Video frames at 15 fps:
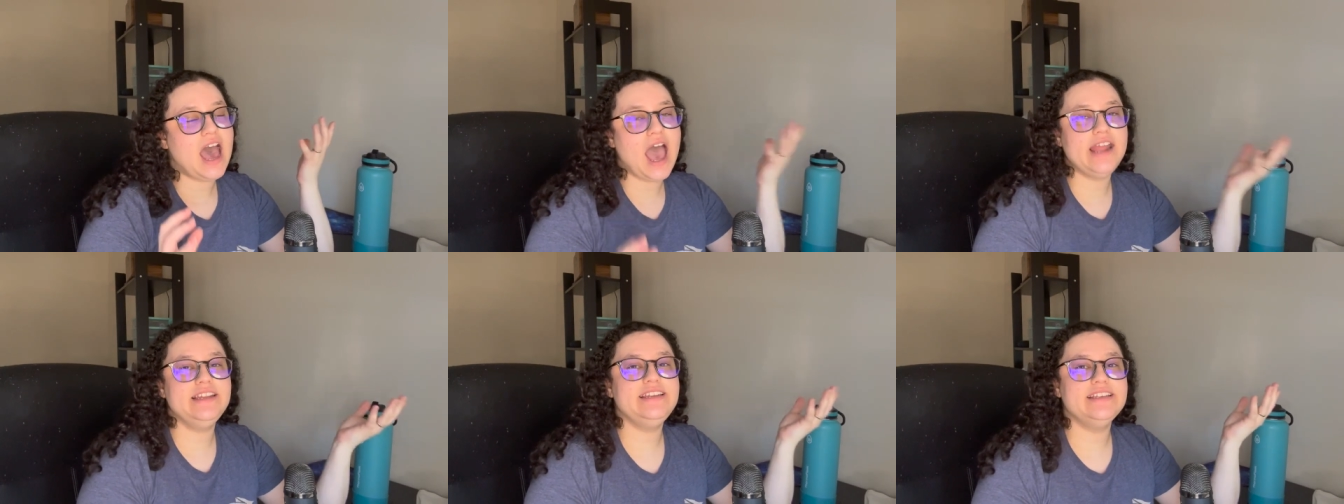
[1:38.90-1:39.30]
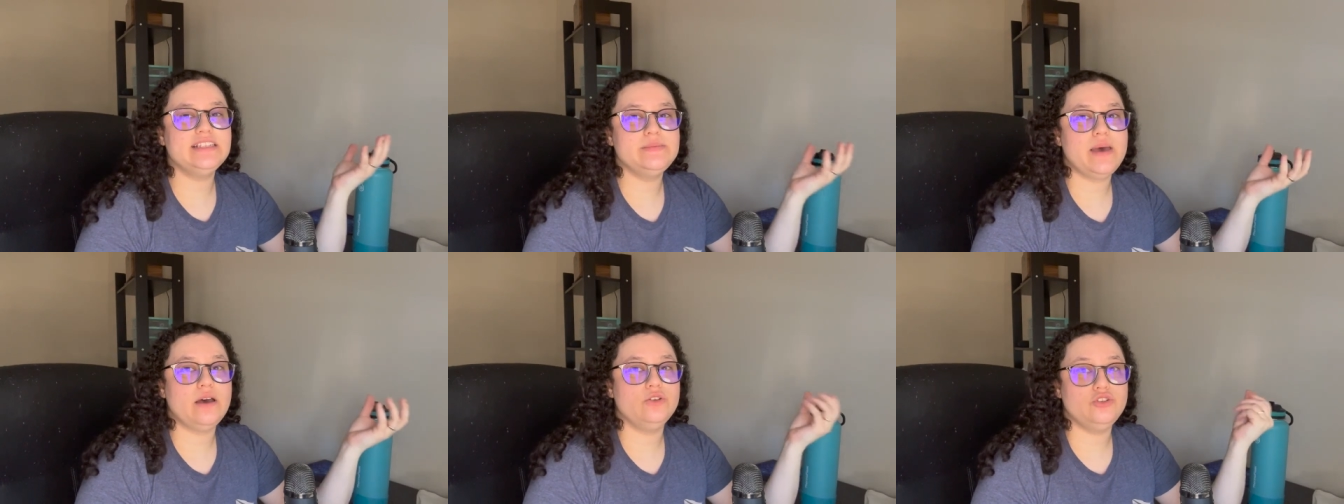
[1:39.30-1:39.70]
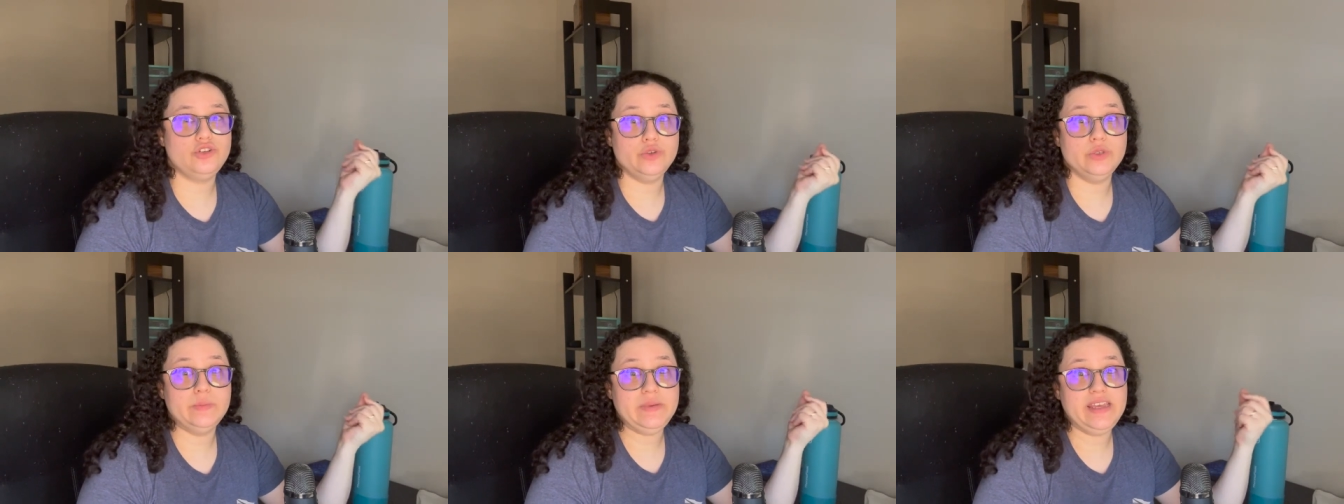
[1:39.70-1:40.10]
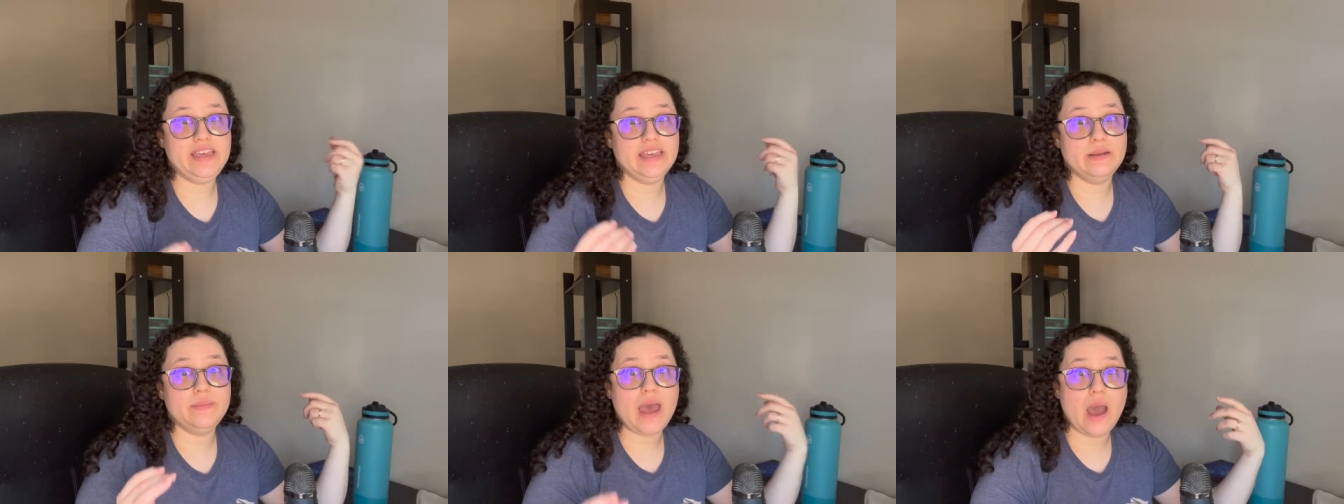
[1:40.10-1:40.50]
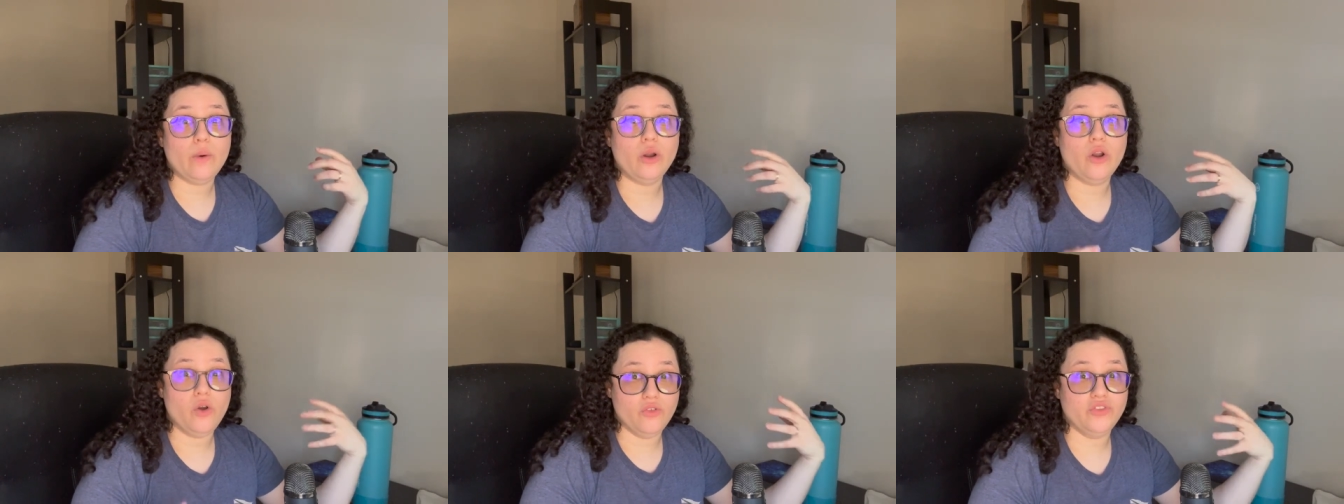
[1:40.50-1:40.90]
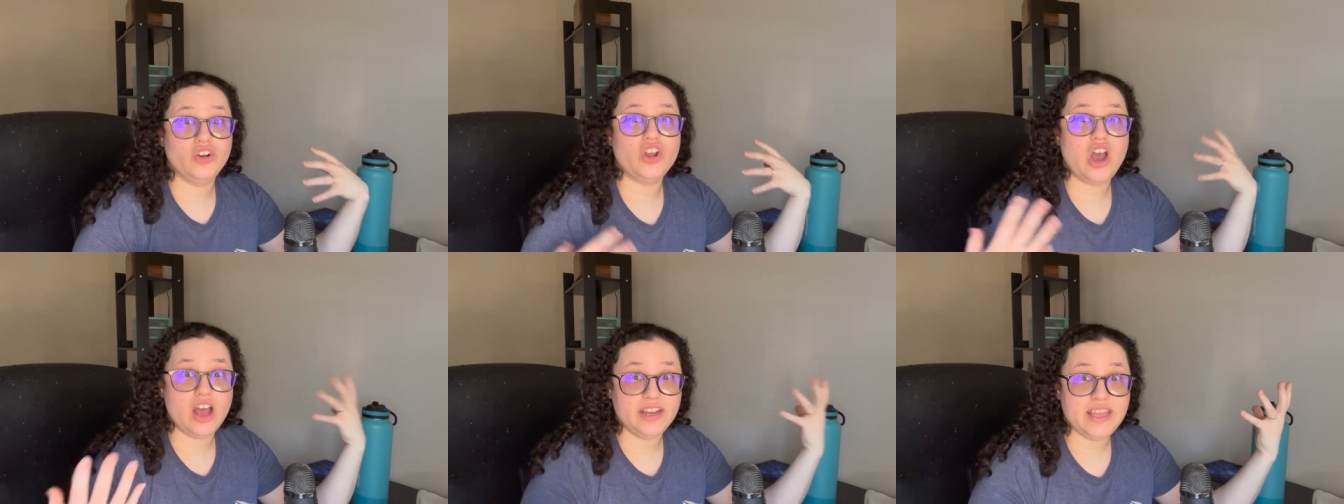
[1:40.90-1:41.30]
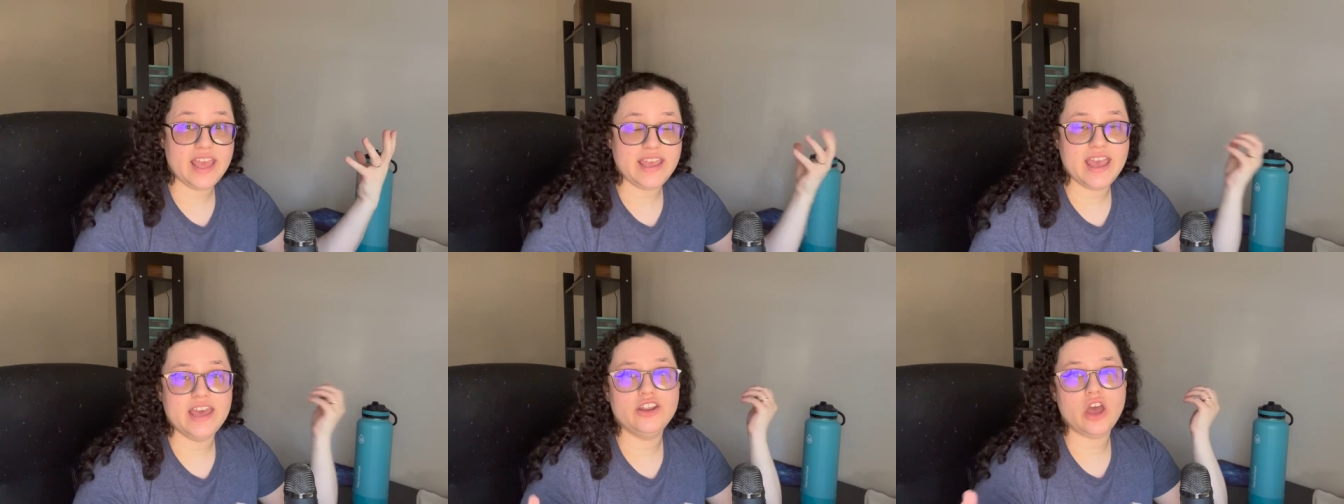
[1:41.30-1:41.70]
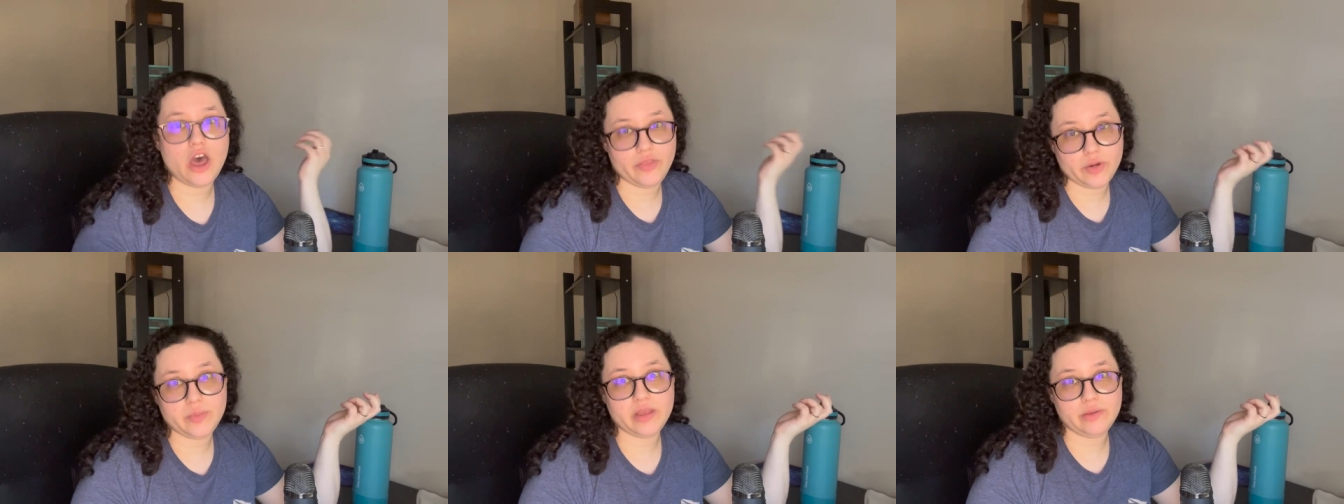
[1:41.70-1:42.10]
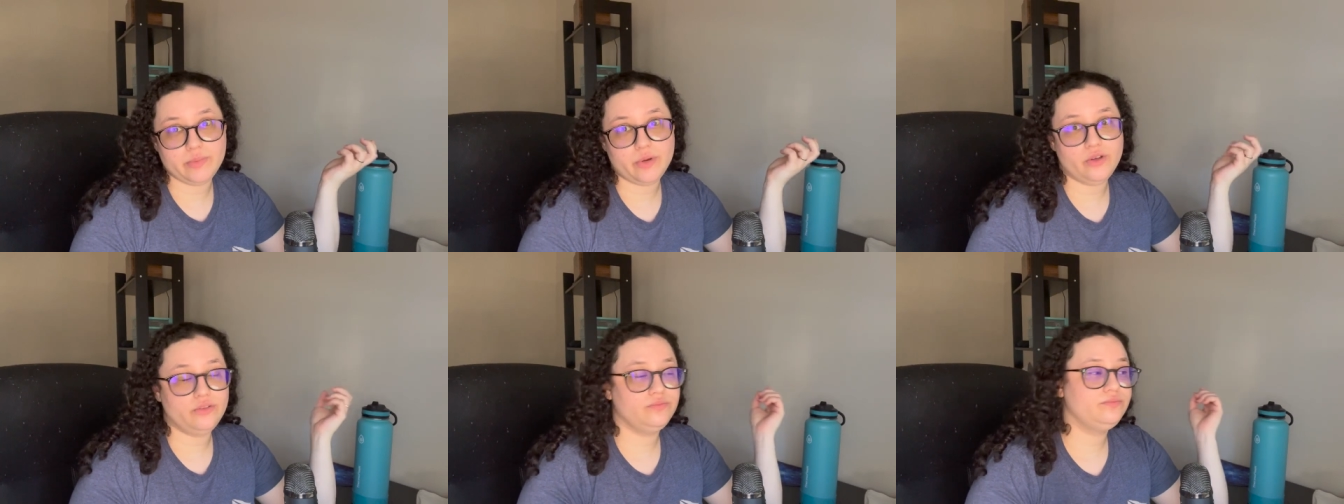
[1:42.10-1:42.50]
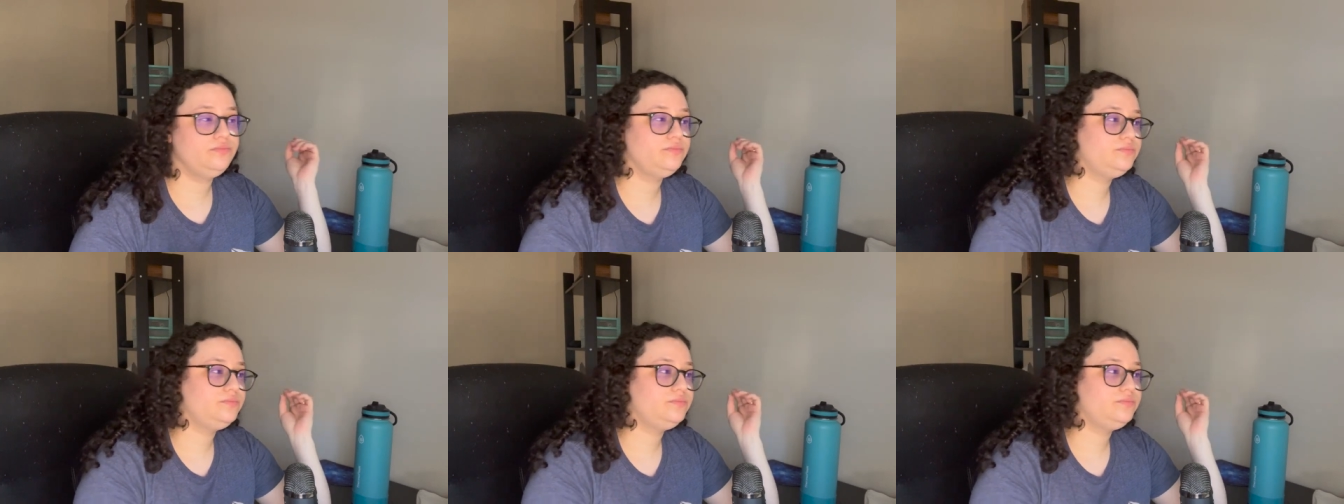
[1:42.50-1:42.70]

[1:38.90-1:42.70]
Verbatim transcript: ideas about Jews being in power over Kanye and other people.